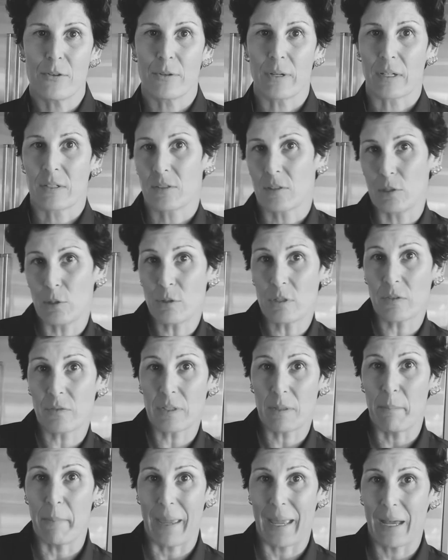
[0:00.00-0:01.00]

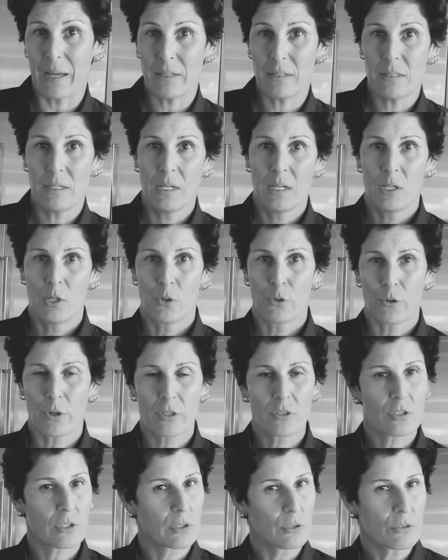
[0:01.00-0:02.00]
exclusively man or
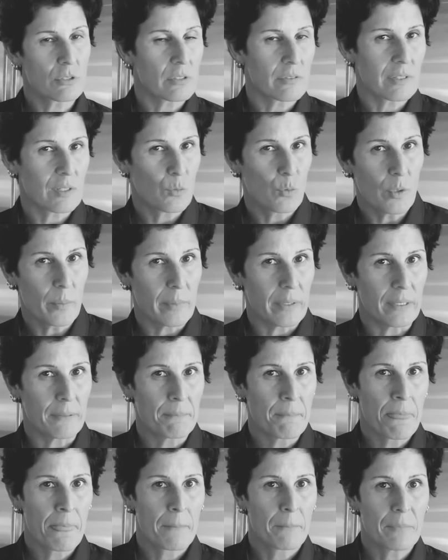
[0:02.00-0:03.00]
exclusively woman
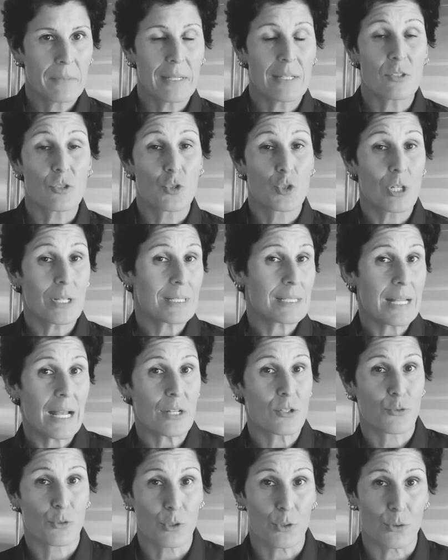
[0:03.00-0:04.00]
is just
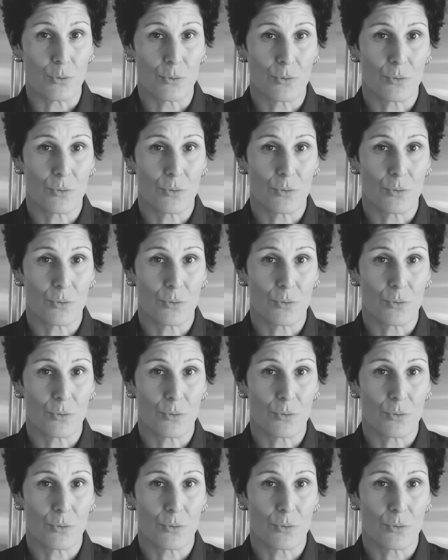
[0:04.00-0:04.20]
not true.